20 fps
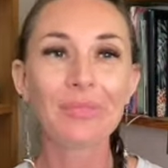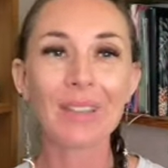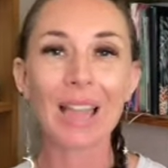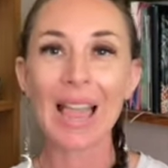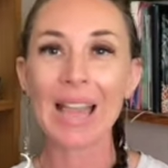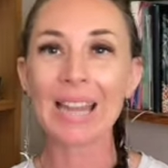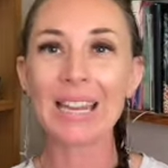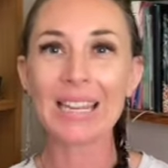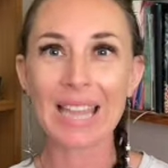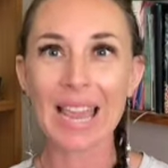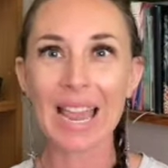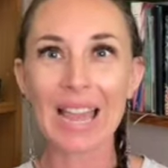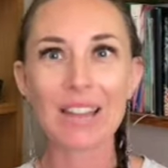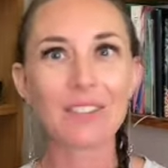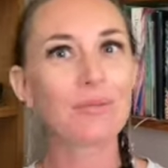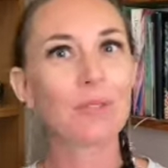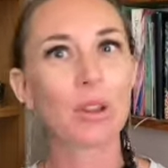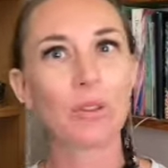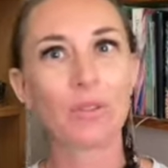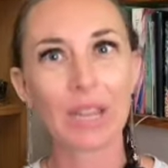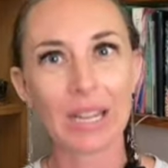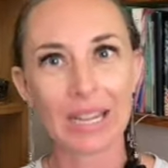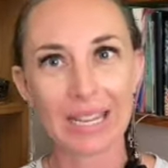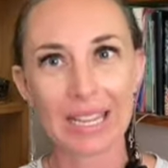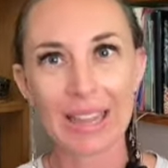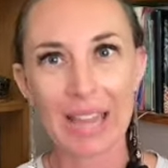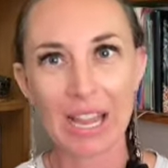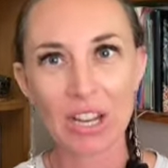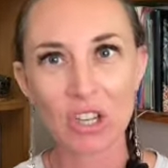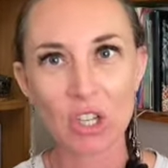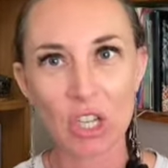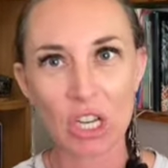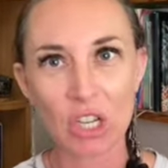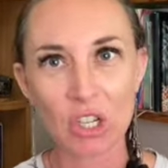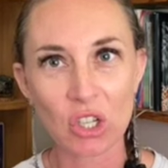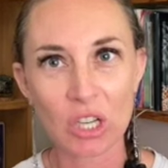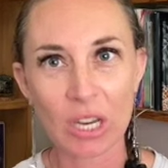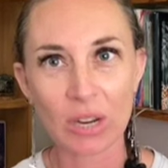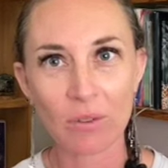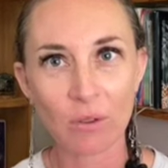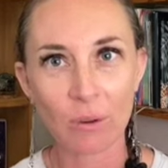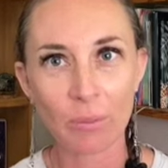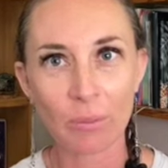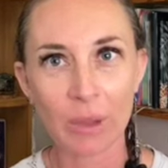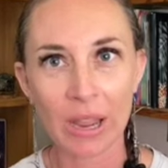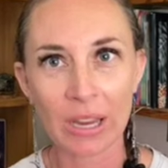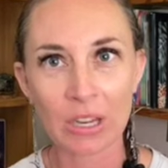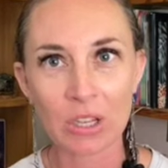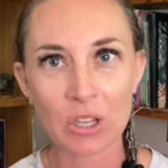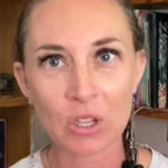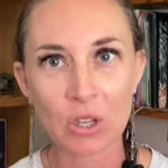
And again, don't forget to get that cheat sheet from my